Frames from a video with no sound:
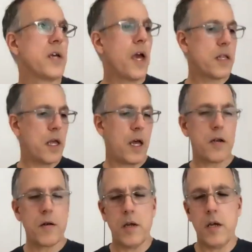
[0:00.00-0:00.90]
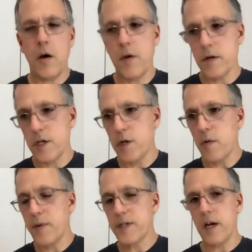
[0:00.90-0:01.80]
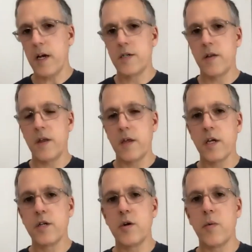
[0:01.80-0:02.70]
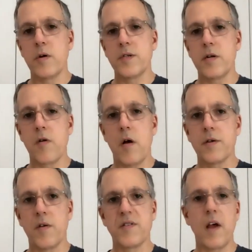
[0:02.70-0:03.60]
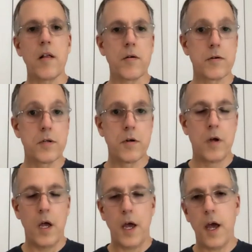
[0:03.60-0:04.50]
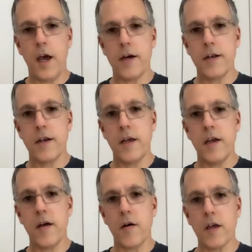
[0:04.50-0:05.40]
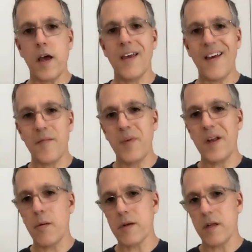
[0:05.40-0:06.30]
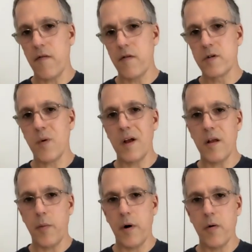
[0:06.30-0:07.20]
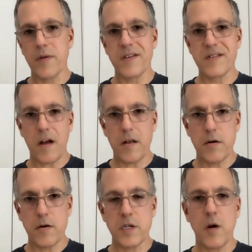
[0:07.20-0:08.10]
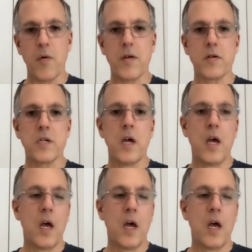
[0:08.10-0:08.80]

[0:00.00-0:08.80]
And you know, there's a certain percentage of the consumers that are also sellers. And, you know, again, being able to leverage Ylopo with the sellers, you know, whether it's with the